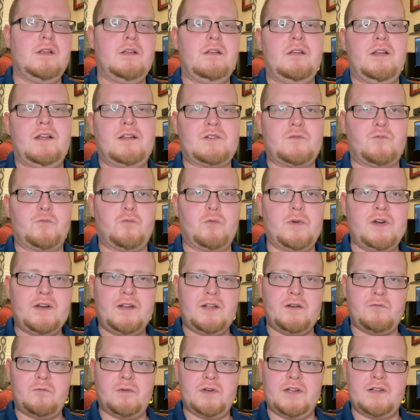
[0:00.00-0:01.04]
it's a
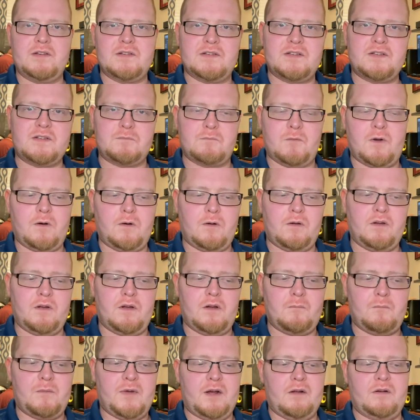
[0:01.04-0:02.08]
really, really small
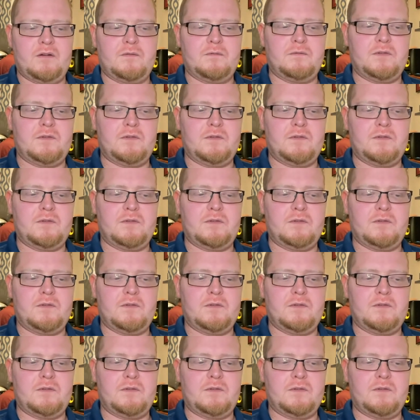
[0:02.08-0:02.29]
amount of